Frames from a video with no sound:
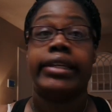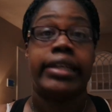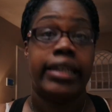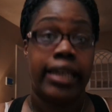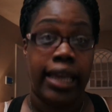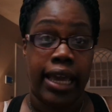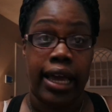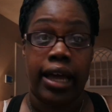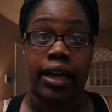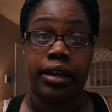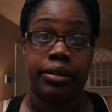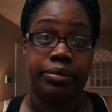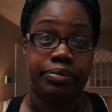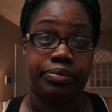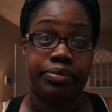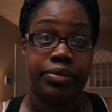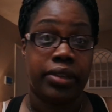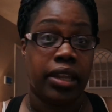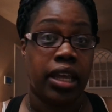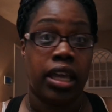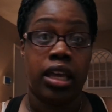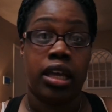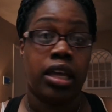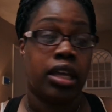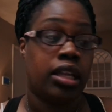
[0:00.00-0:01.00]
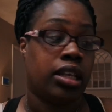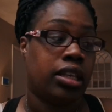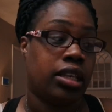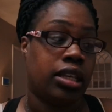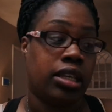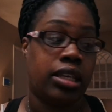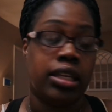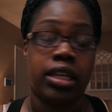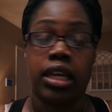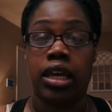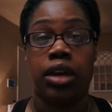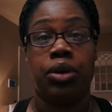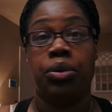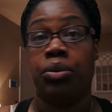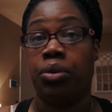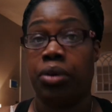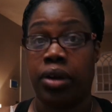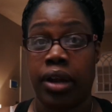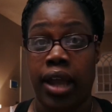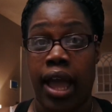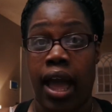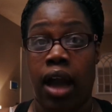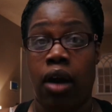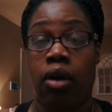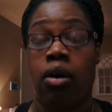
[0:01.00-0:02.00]
yeah, it didn't
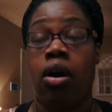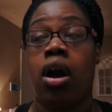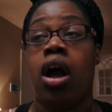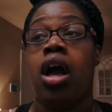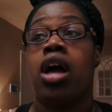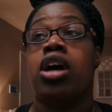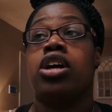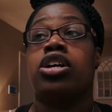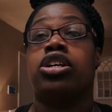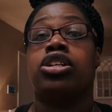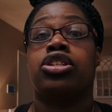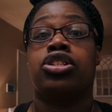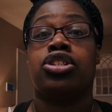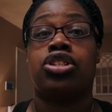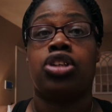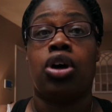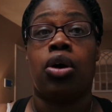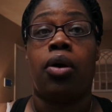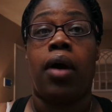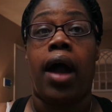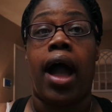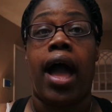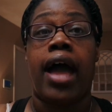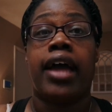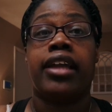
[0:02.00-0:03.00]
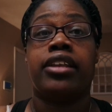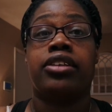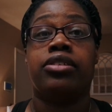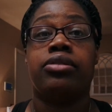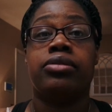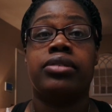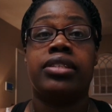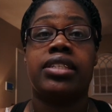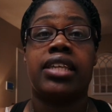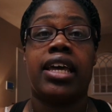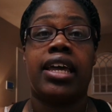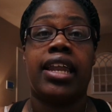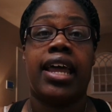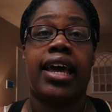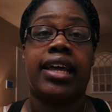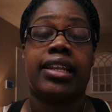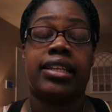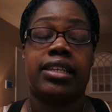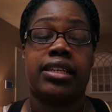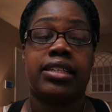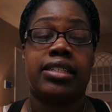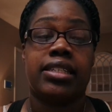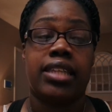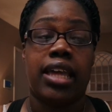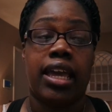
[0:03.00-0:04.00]
work out. So I do say
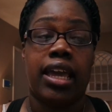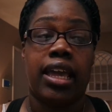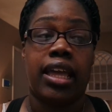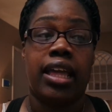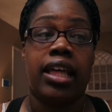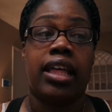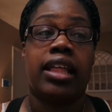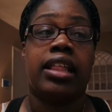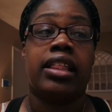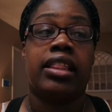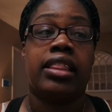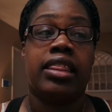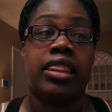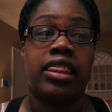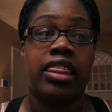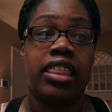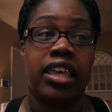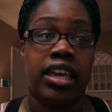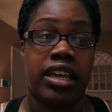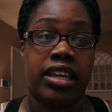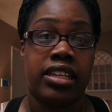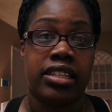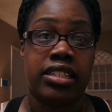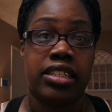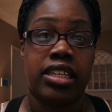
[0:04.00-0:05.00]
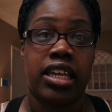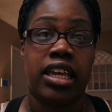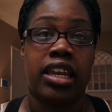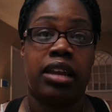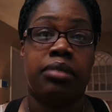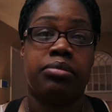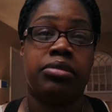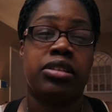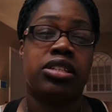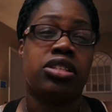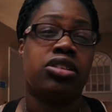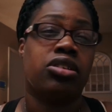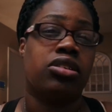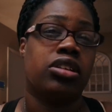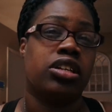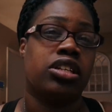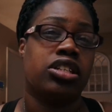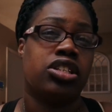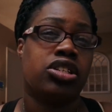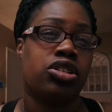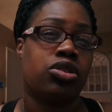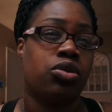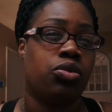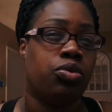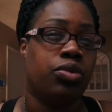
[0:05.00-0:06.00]
that to say this, and I'm just going
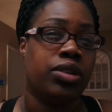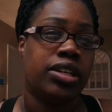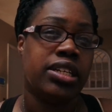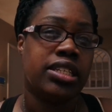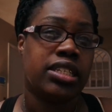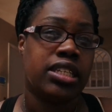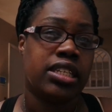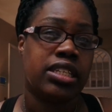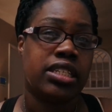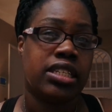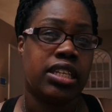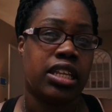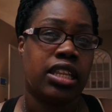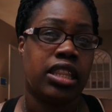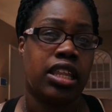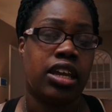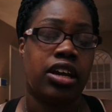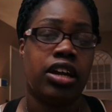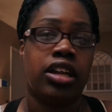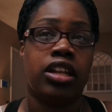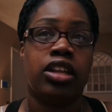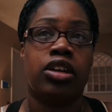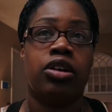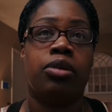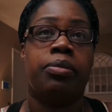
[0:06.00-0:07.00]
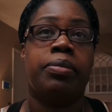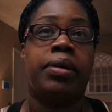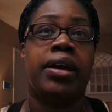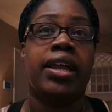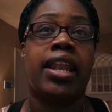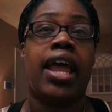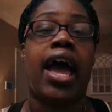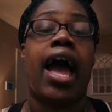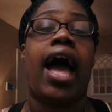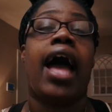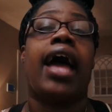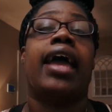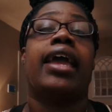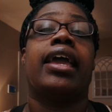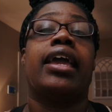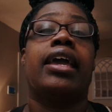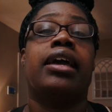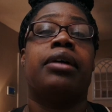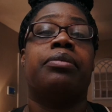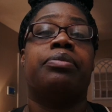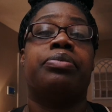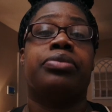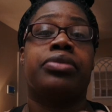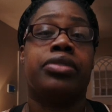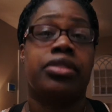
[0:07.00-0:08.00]
to squeeze this in there a little bit. I
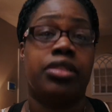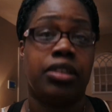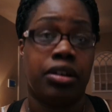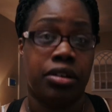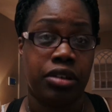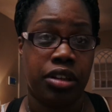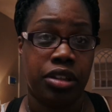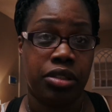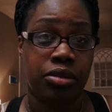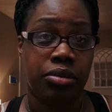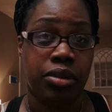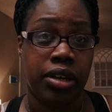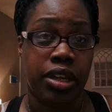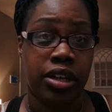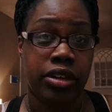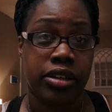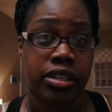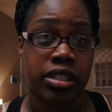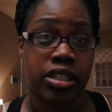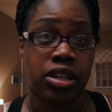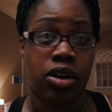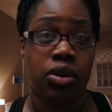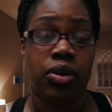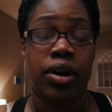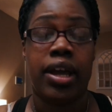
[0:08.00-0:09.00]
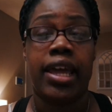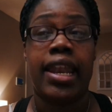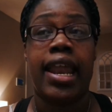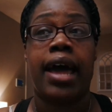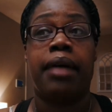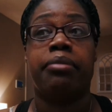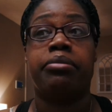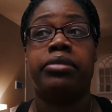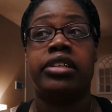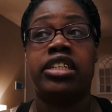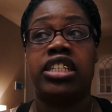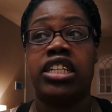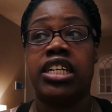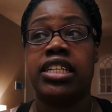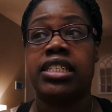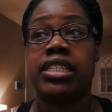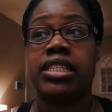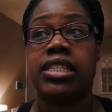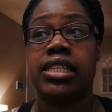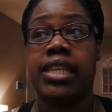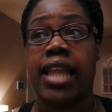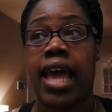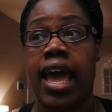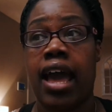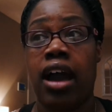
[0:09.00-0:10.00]
am 33 years old, and I'm
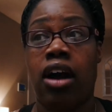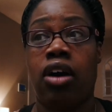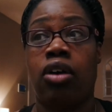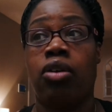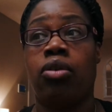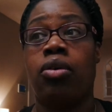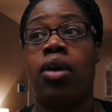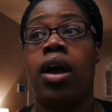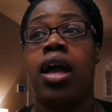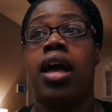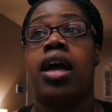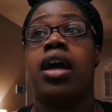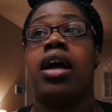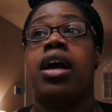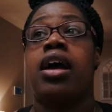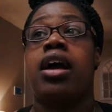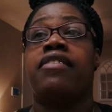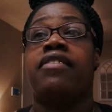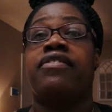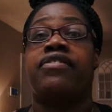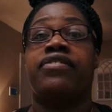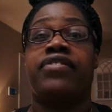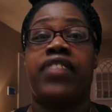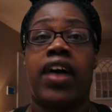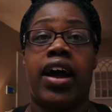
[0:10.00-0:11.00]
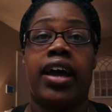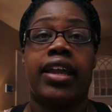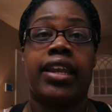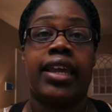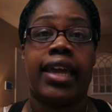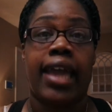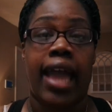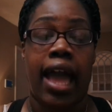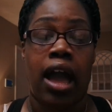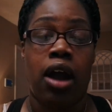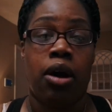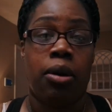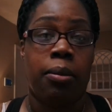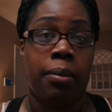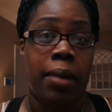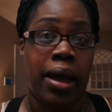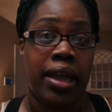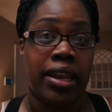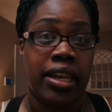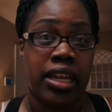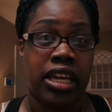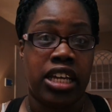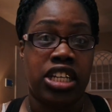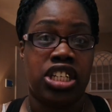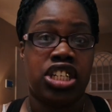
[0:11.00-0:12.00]
just now finding out
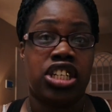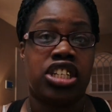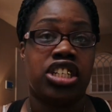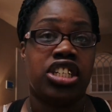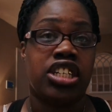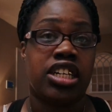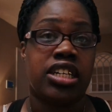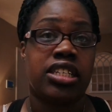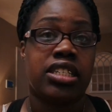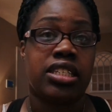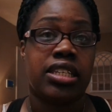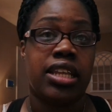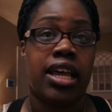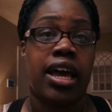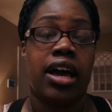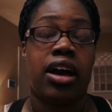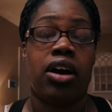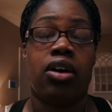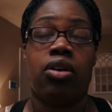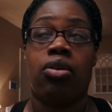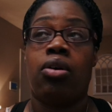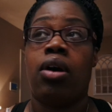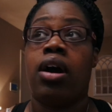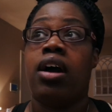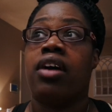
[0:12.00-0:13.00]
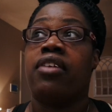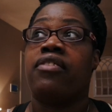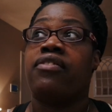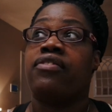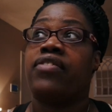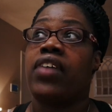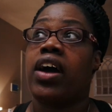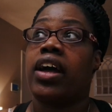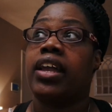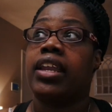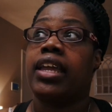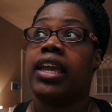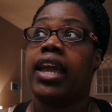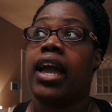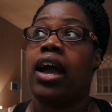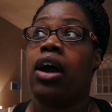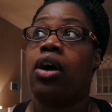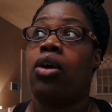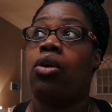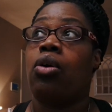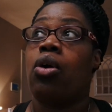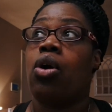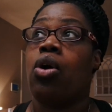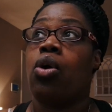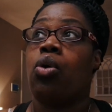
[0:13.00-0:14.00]
my niche, just now finding
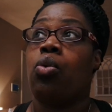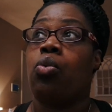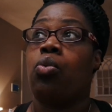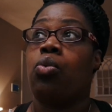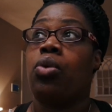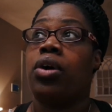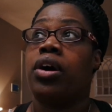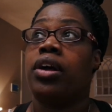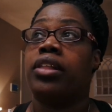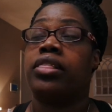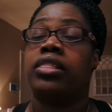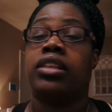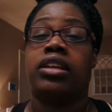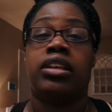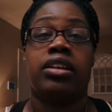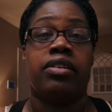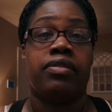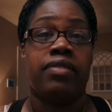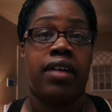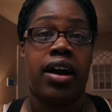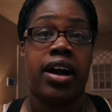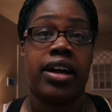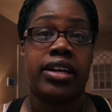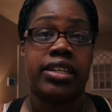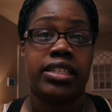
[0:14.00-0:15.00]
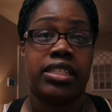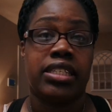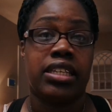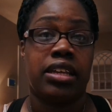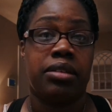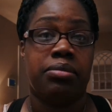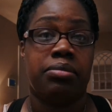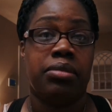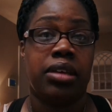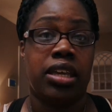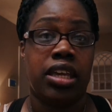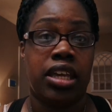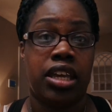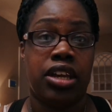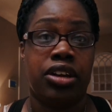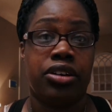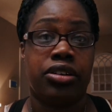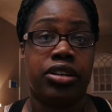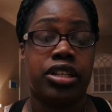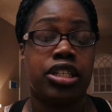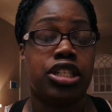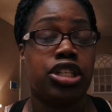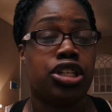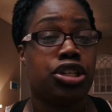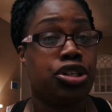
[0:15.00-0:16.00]
out what the divine sent me
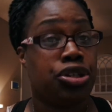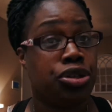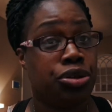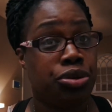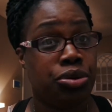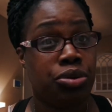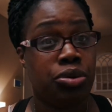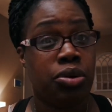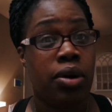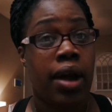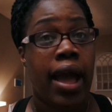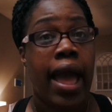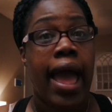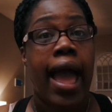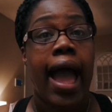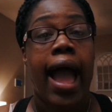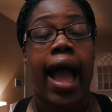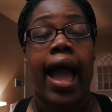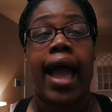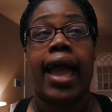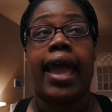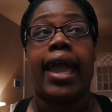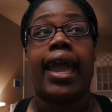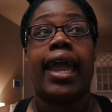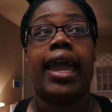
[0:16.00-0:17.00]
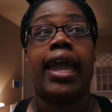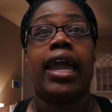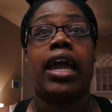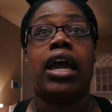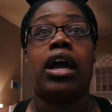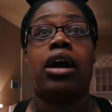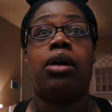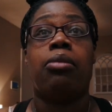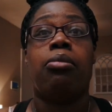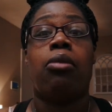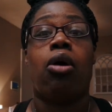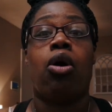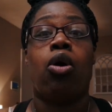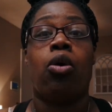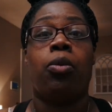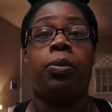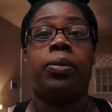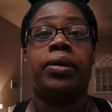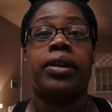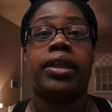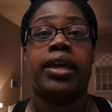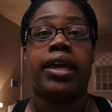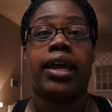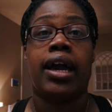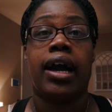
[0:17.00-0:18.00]
here to do. I am
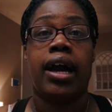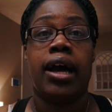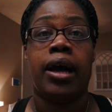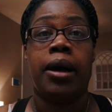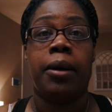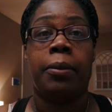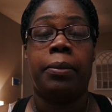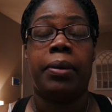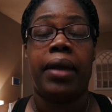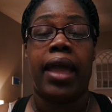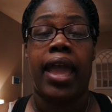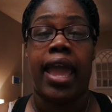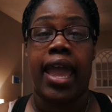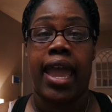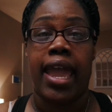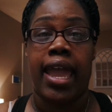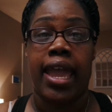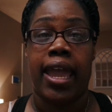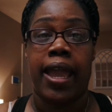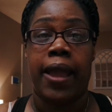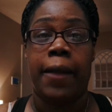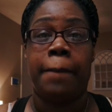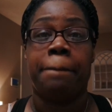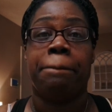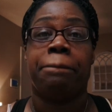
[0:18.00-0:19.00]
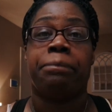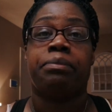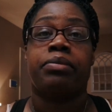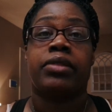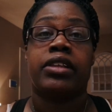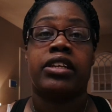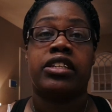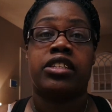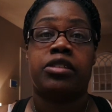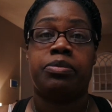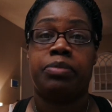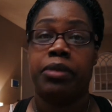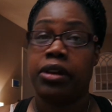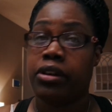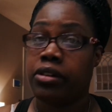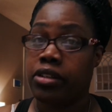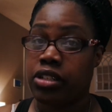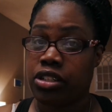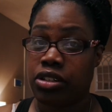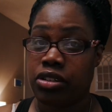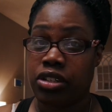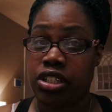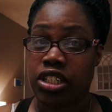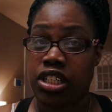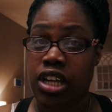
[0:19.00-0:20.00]
opening up a
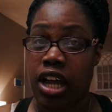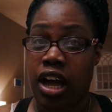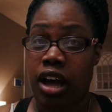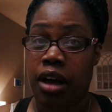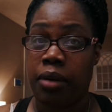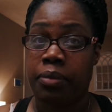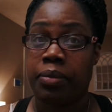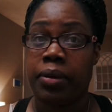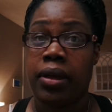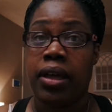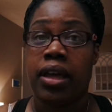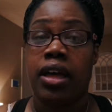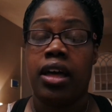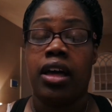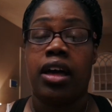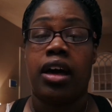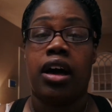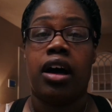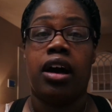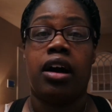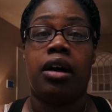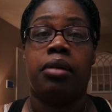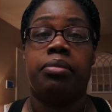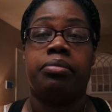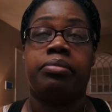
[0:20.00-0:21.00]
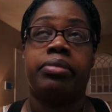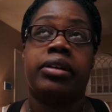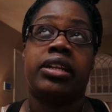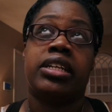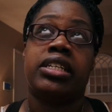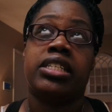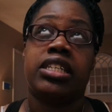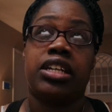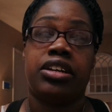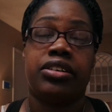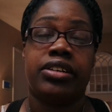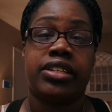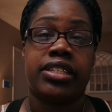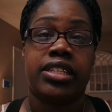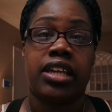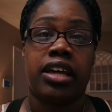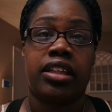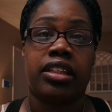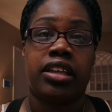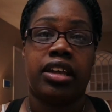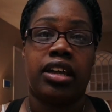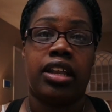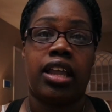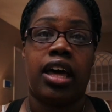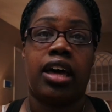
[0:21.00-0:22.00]
spiritual shop, but it's here in
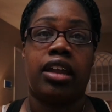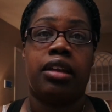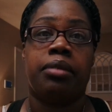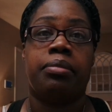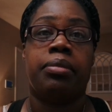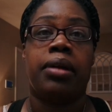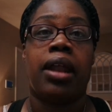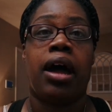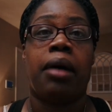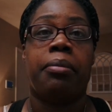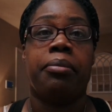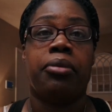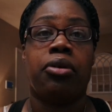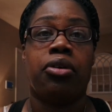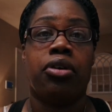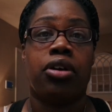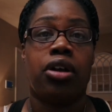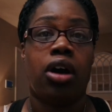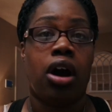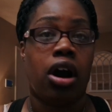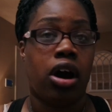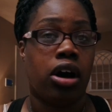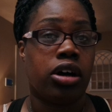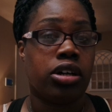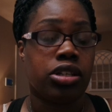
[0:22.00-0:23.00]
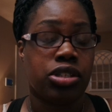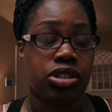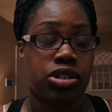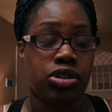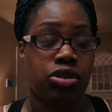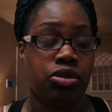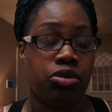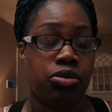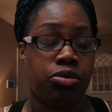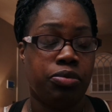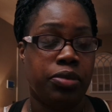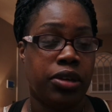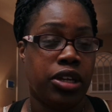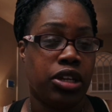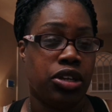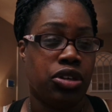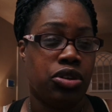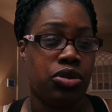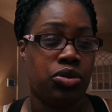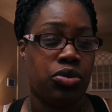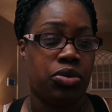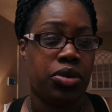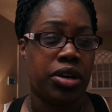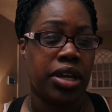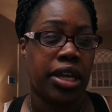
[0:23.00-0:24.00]
South Carolina, but I'm going to also be
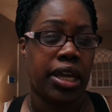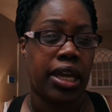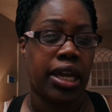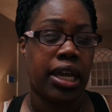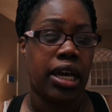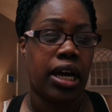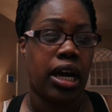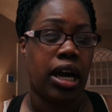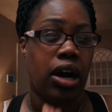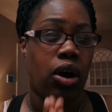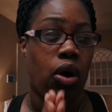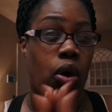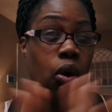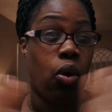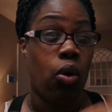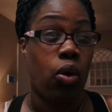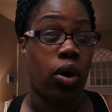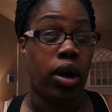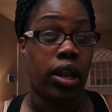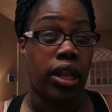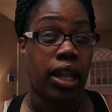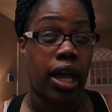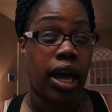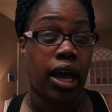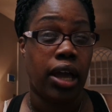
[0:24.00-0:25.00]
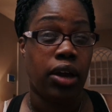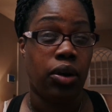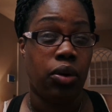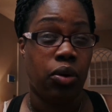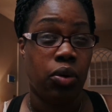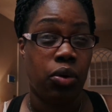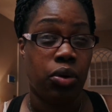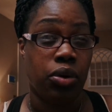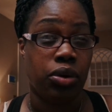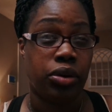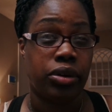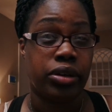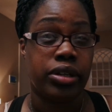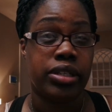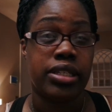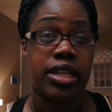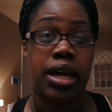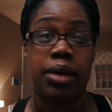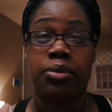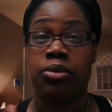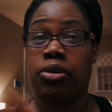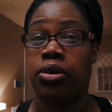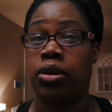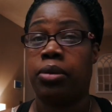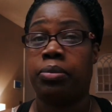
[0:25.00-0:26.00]
doing online orders.
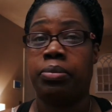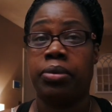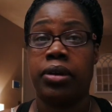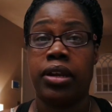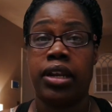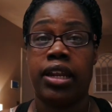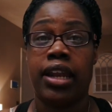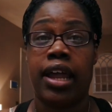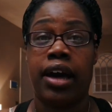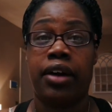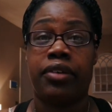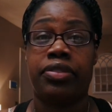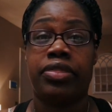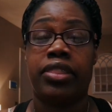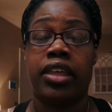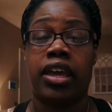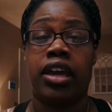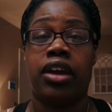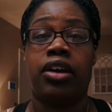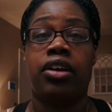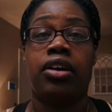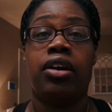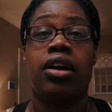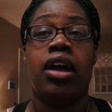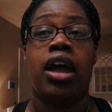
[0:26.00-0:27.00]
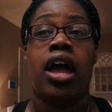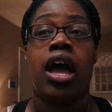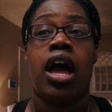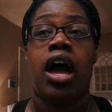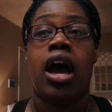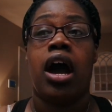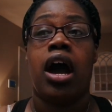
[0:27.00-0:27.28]
I'm going to put it out there.